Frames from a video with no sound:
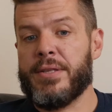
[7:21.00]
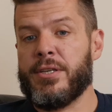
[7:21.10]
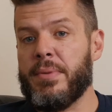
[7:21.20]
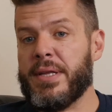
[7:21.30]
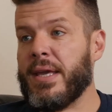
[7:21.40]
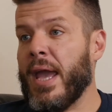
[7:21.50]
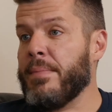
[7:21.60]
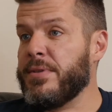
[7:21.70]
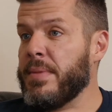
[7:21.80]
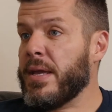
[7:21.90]
and somebody
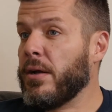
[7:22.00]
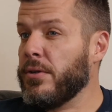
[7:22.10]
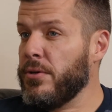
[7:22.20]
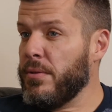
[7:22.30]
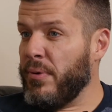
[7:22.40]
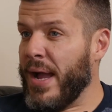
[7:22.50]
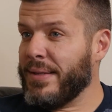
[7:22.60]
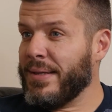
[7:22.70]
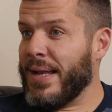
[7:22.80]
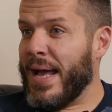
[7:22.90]
came to me and could do the
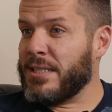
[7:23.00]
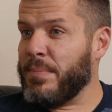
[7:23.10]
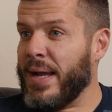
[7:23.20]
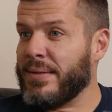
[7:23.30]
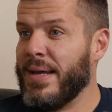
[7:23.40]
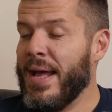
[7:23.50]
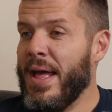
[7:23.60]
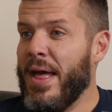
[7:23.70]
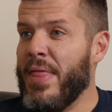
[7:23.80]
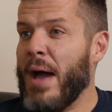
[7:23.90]
practical aspect,
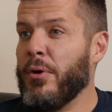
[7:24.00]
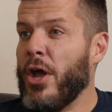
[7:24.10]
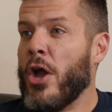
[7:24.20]
that would